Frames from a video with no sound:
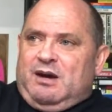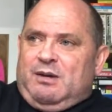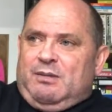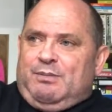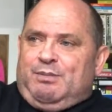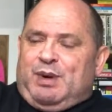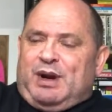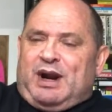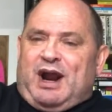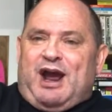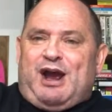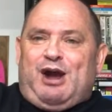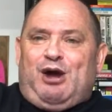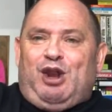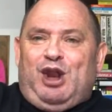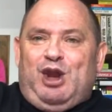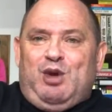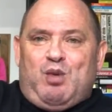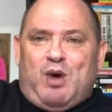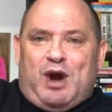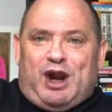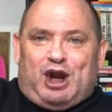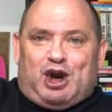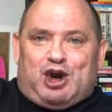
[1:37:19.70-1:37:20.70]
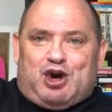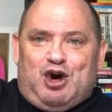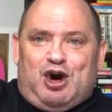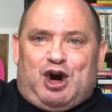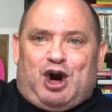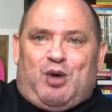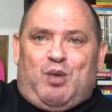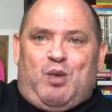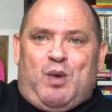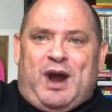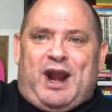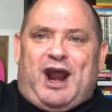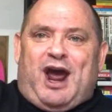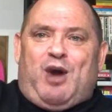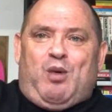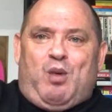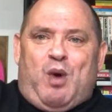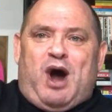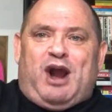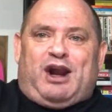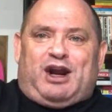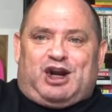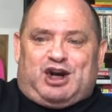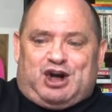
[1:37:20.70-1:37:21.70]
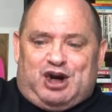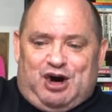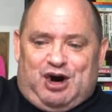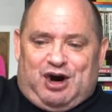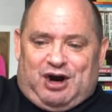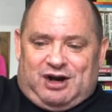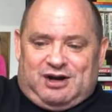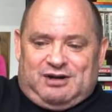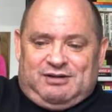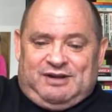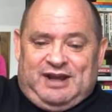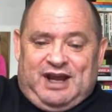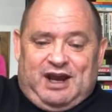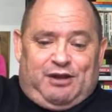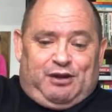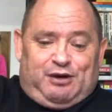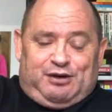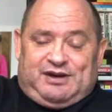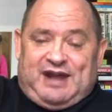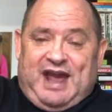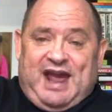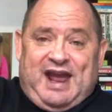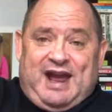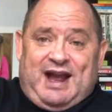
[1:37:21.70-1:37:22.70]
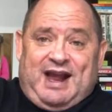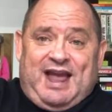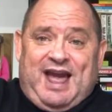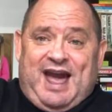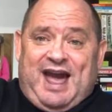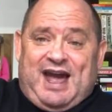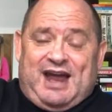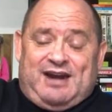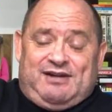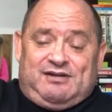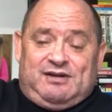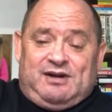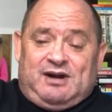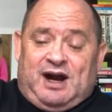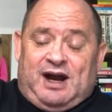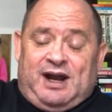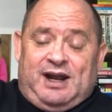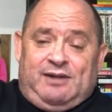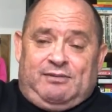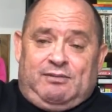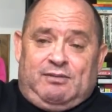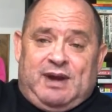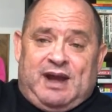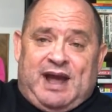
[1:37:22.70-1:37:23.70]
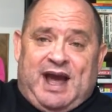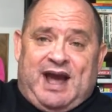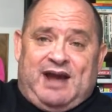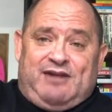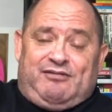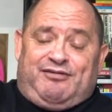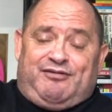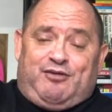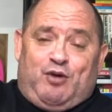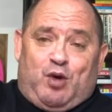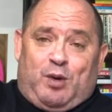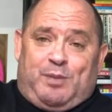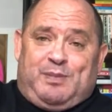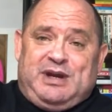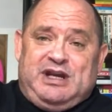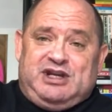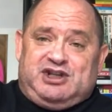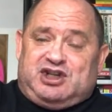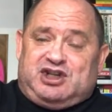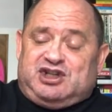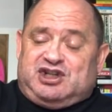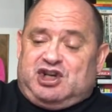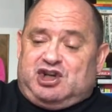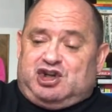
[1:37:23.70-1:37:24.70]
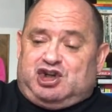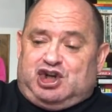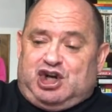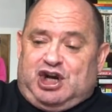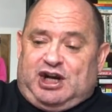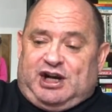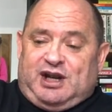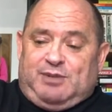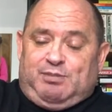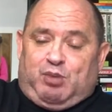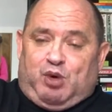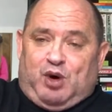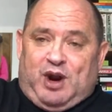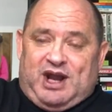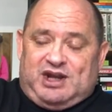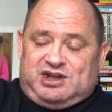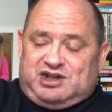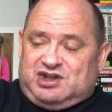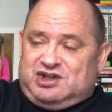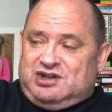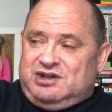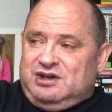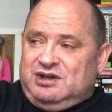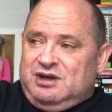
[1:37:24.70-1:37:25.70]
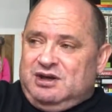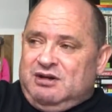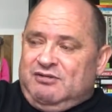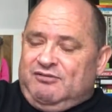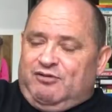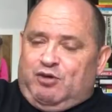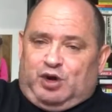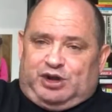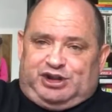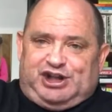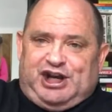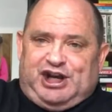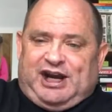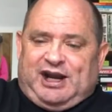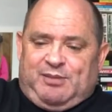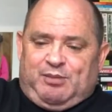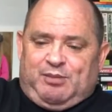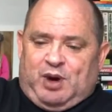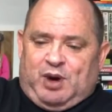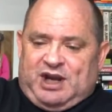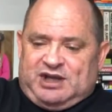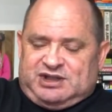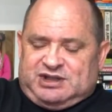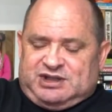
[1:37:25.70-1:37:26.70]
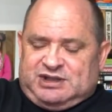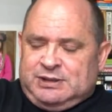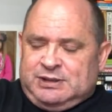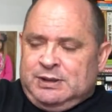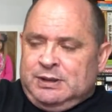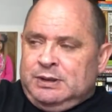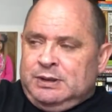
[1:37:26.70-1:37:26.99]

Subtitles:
But I only want to cook when I want to cook. The other day I had 4 pieces of chicken breasts. 4 chicken breasts.